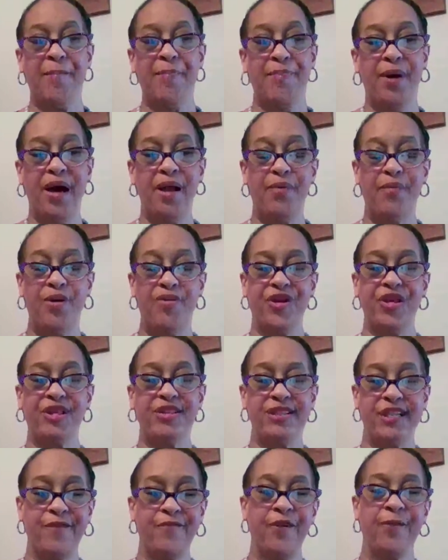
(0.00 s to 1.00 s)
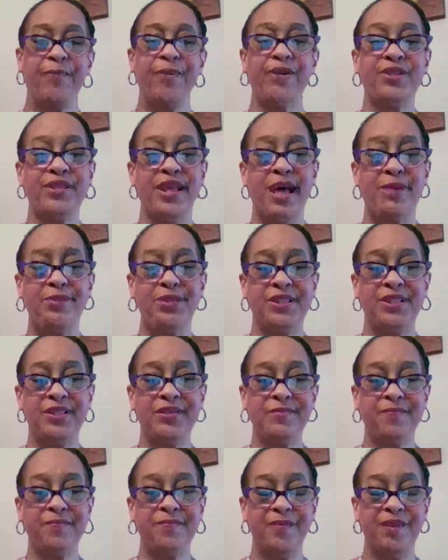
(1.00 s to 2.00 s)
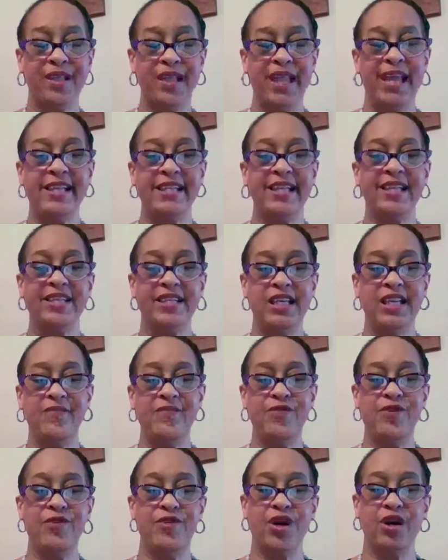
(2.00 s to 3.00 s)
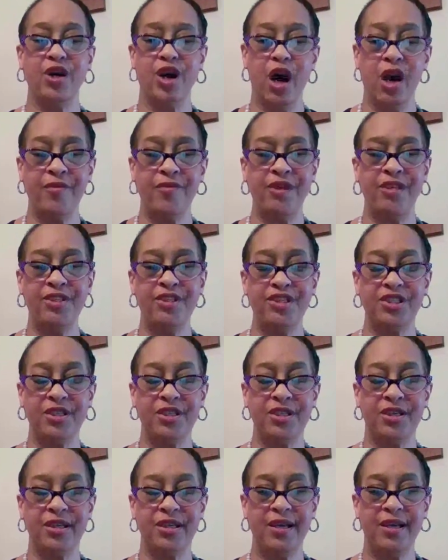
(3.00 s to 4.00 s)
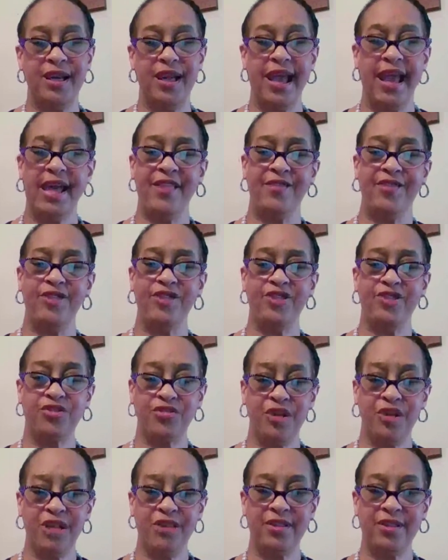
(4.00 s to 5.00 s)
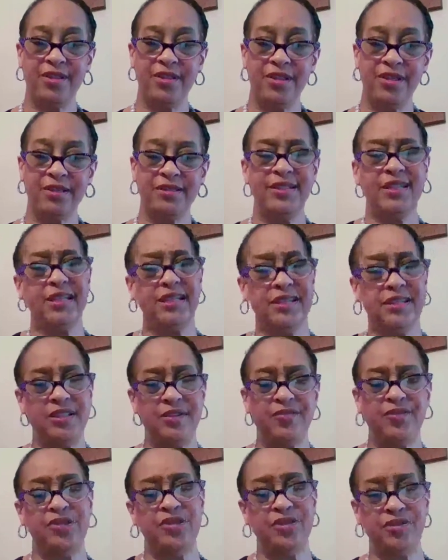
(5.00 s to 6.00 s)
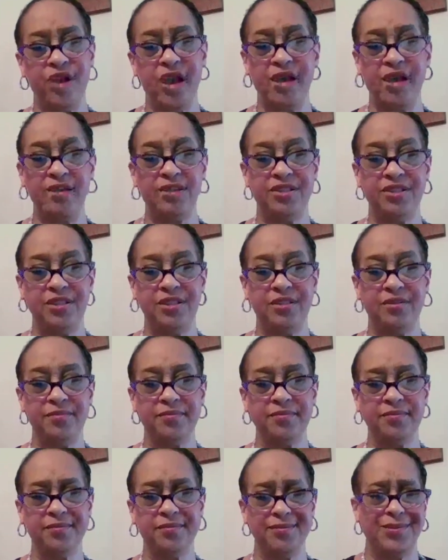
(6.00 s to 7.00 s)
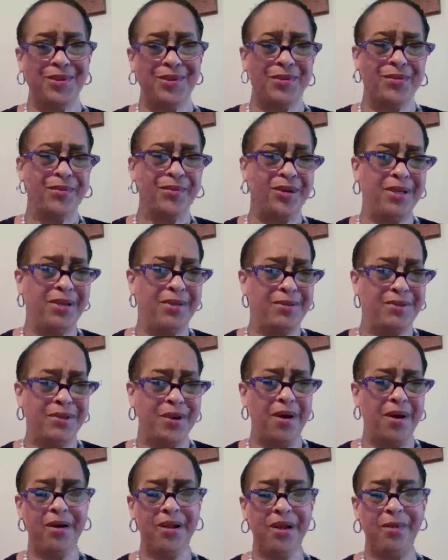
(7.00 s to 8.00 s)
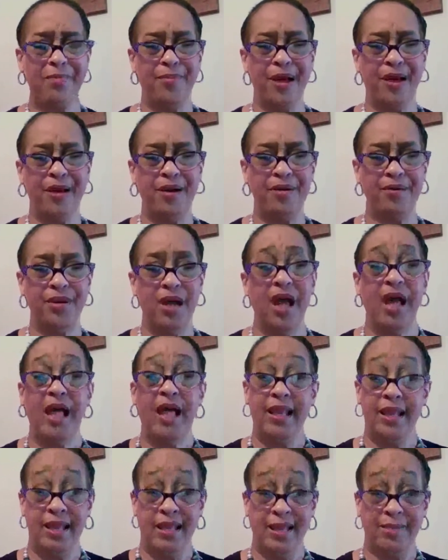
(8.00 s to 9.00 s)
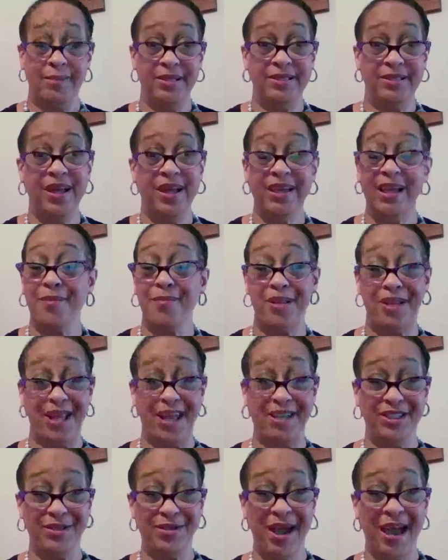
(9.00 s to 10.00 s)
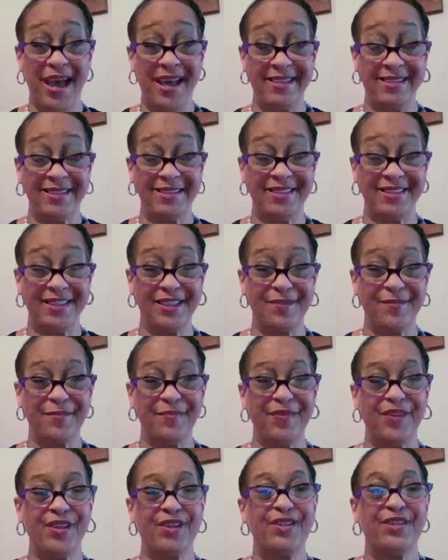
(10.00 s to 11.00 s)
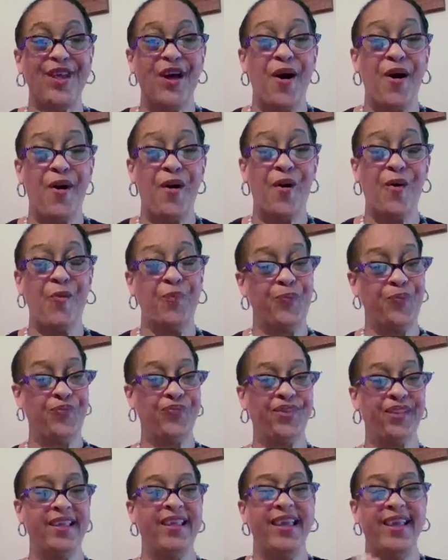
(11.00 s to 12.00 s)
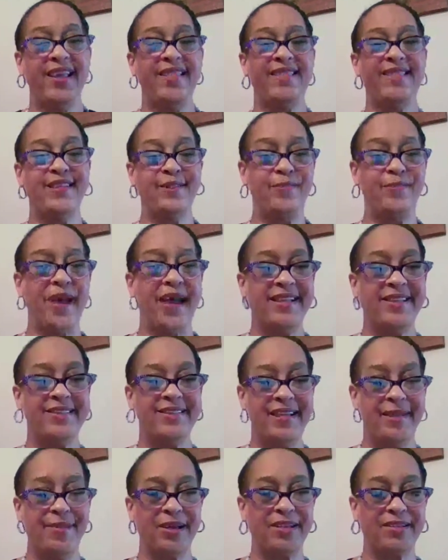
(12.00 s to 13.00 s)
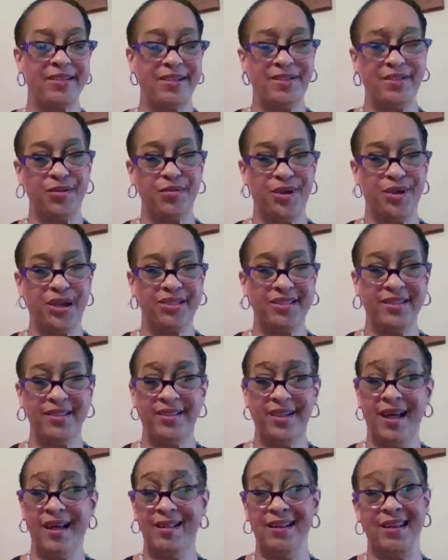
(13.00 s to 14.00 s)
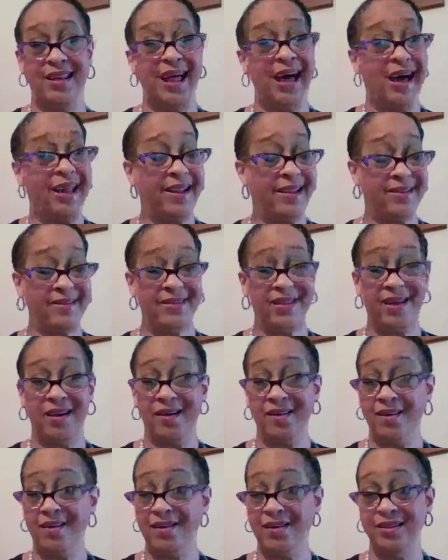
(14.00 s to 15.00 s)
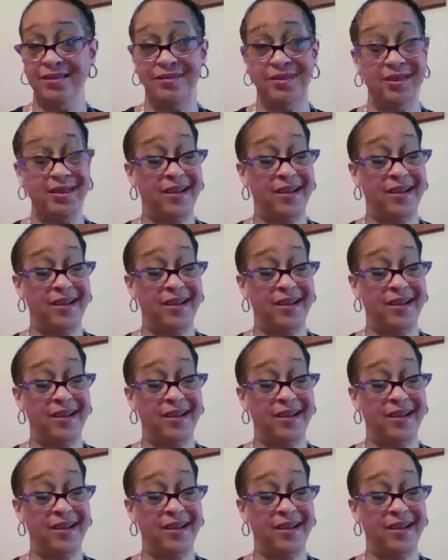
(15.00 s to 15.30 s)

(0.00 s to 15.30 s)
But with a different perception, it can give you the courage and the strength to get a different strategy. What are you talking about? Let me tell you, I'm glad you asked. So, In this pandemic situation, a lot has gone on.